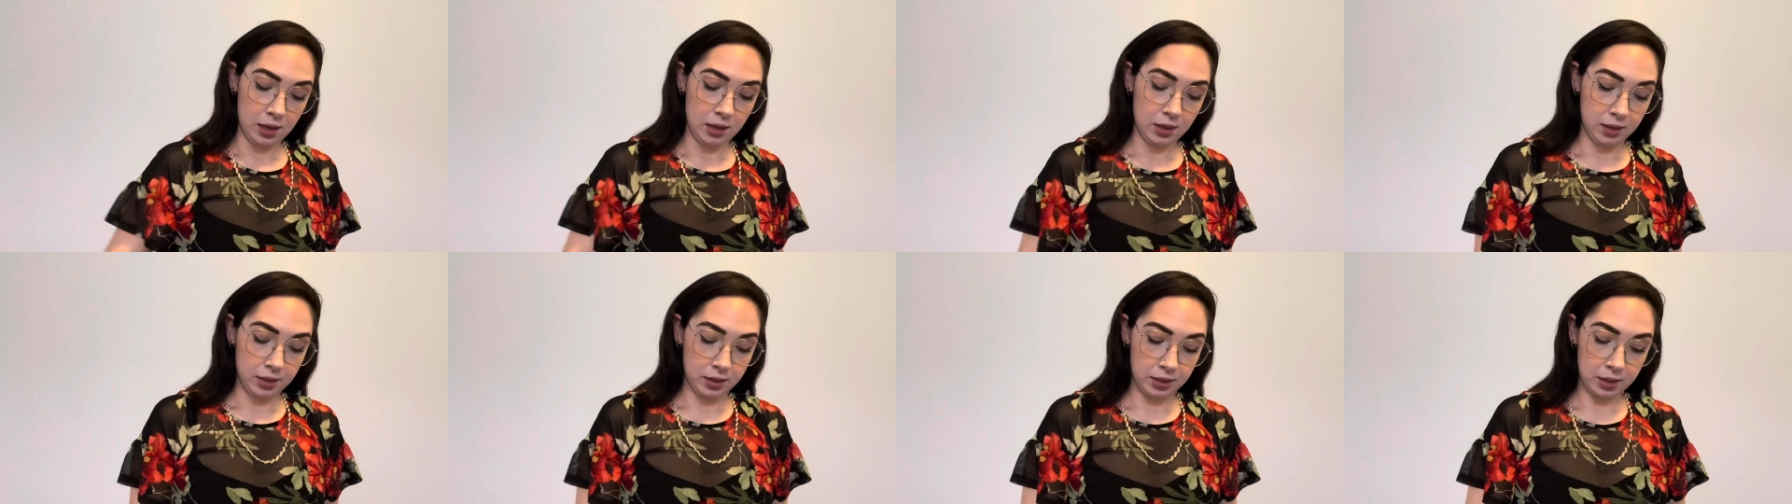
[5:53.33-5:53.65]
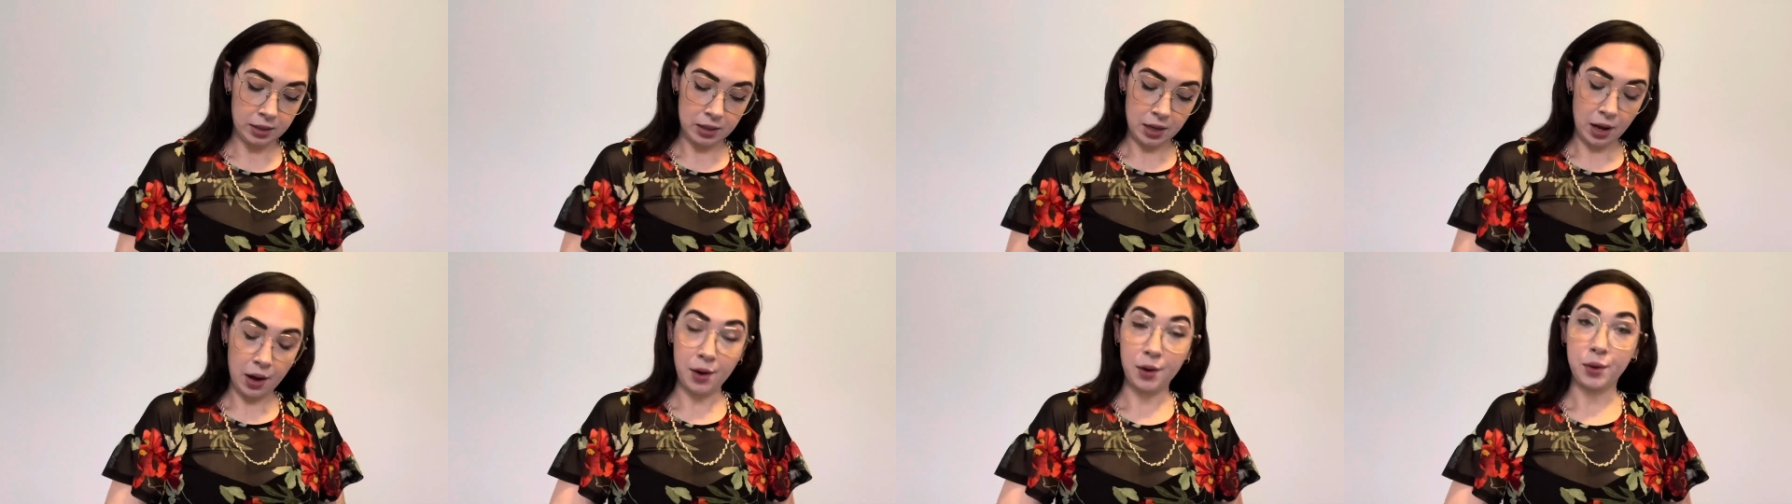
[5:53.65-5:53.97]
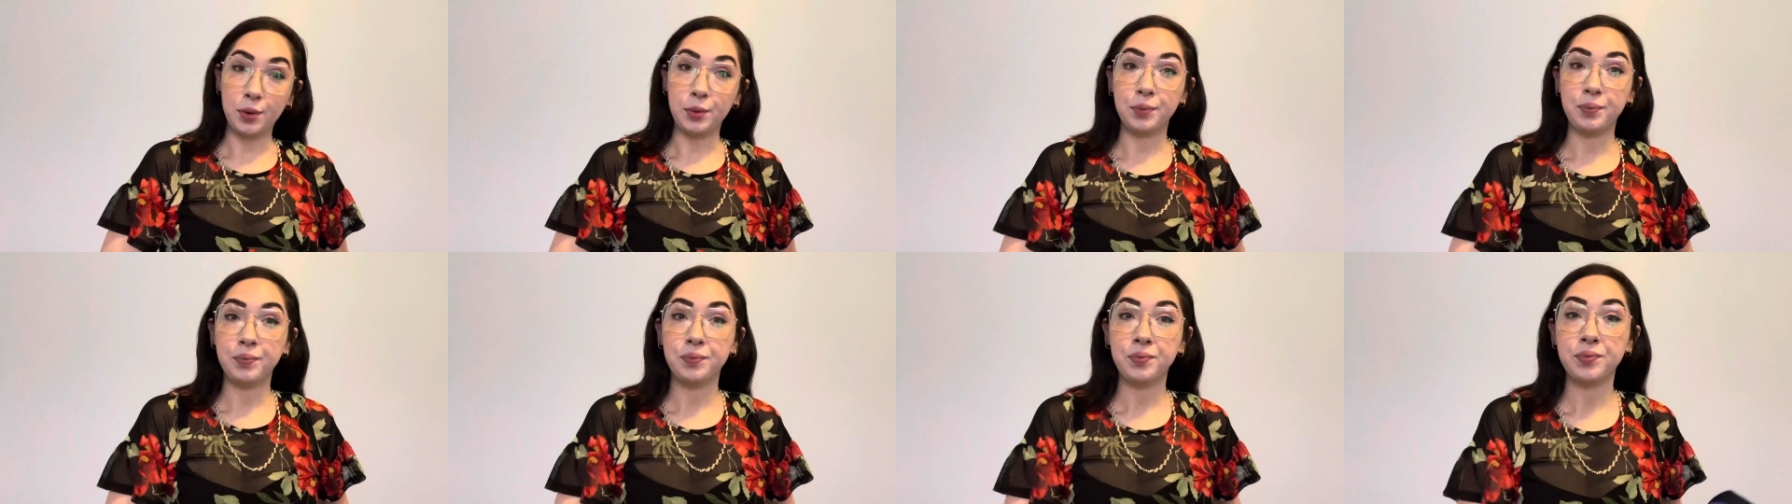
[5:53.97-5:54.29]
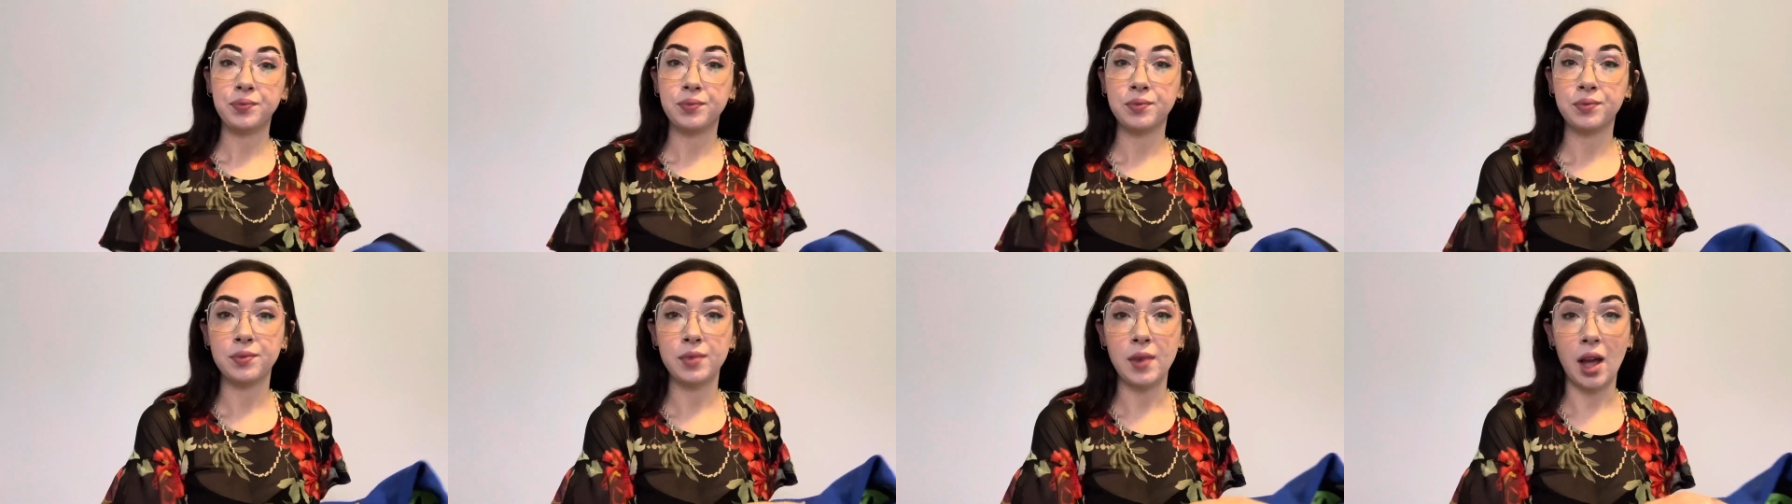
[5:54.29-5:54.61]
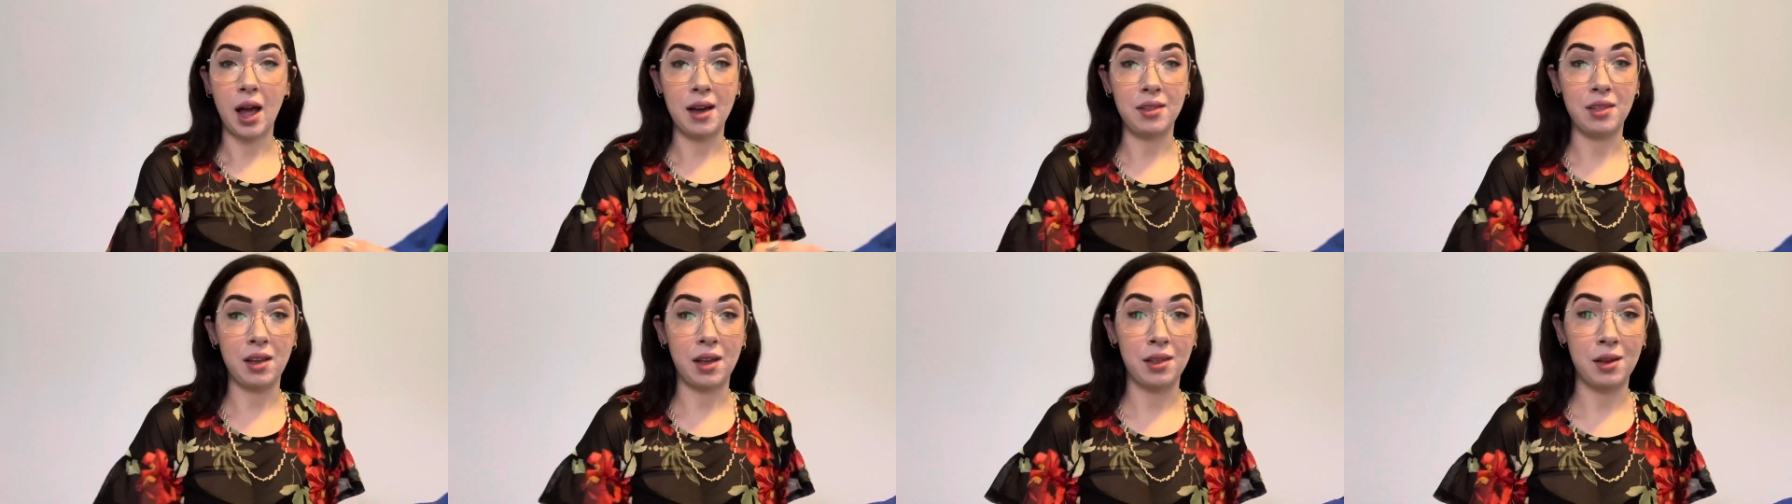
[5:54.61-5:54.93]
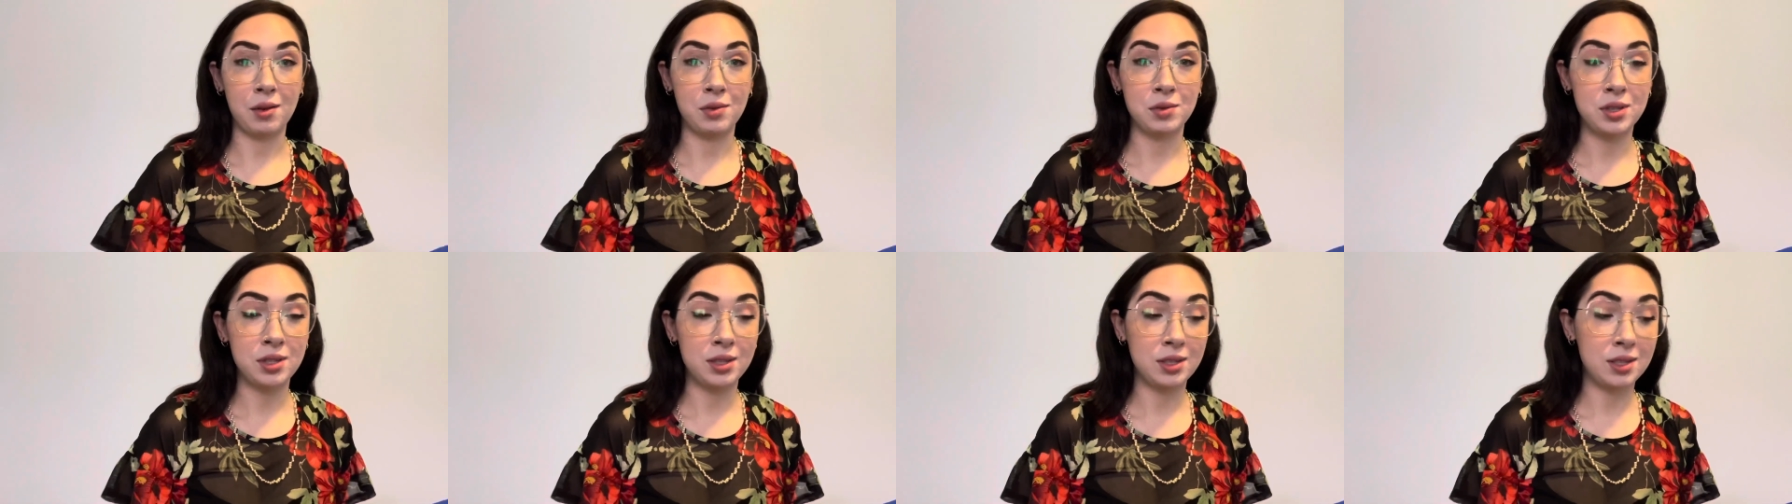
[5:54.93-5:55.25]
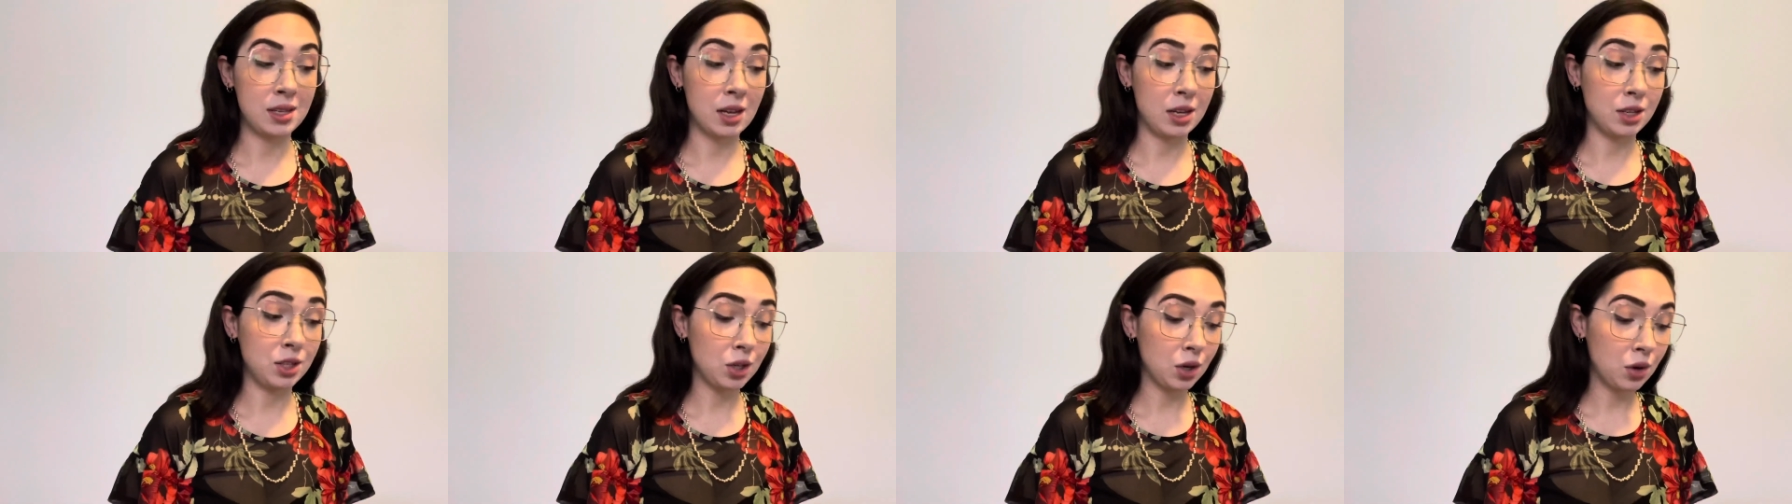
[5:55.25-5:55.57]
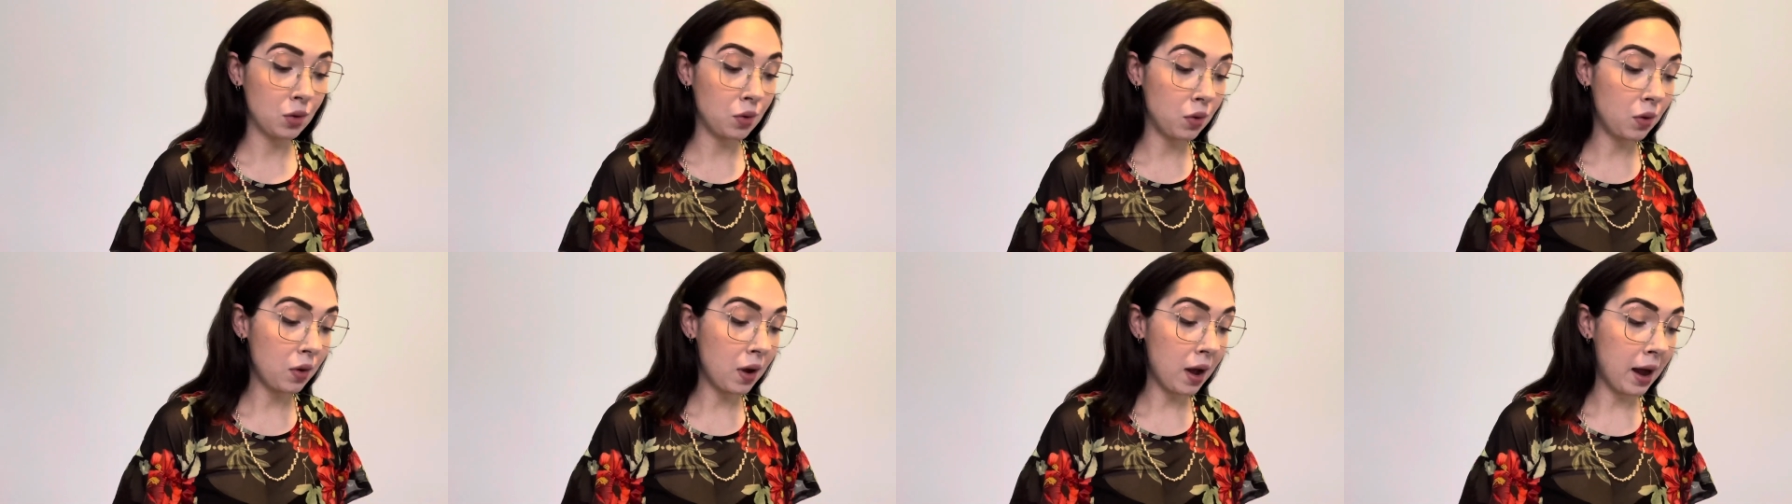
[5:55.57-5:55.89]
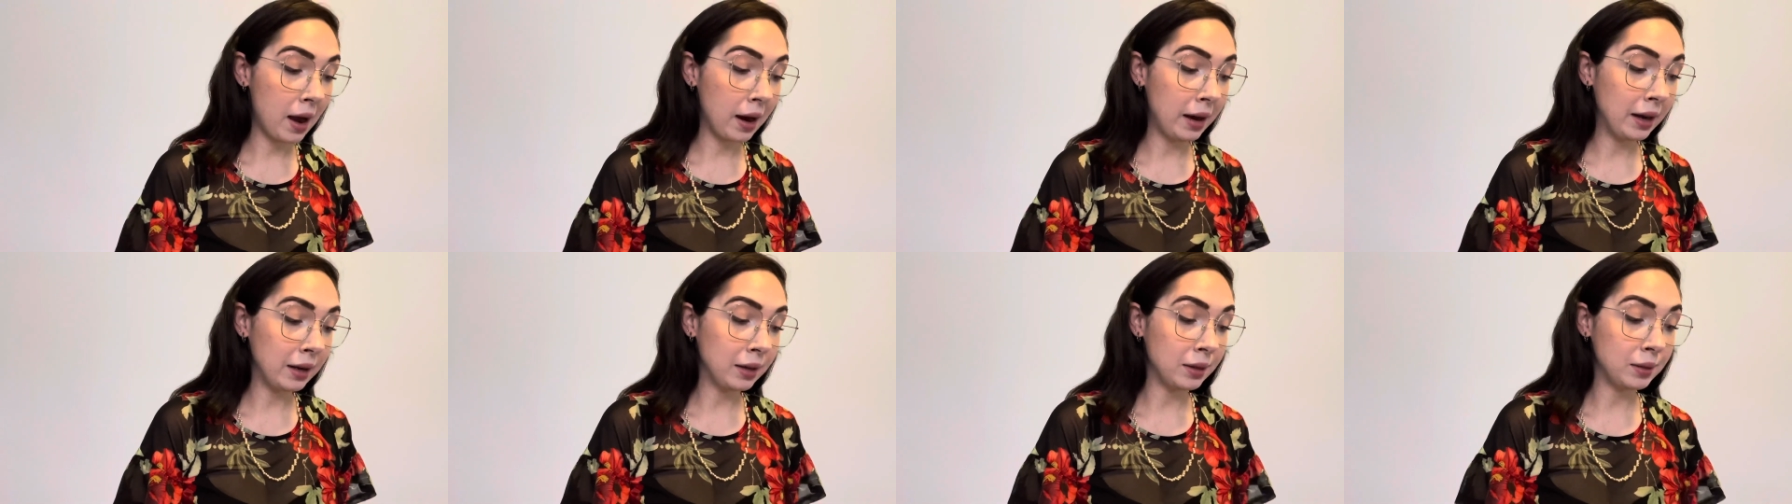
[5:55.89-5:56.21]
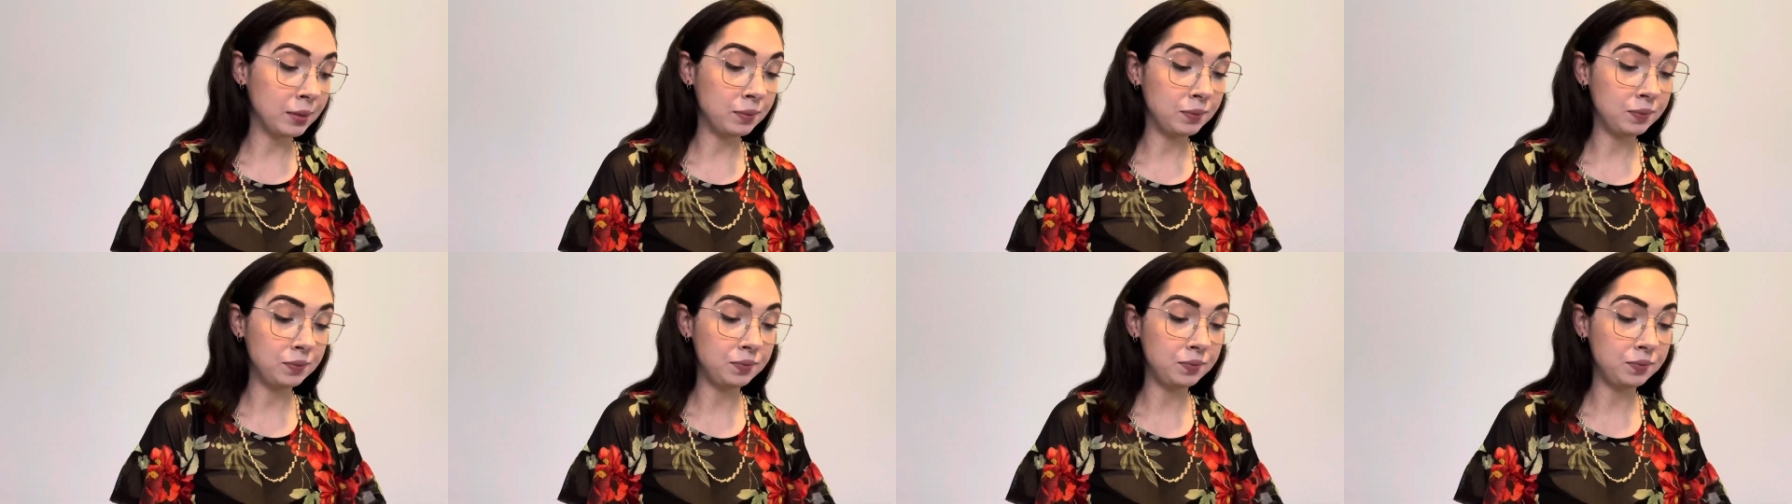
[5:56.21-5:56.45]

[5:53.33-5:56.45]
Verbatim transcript: So I thought that was such a cool item.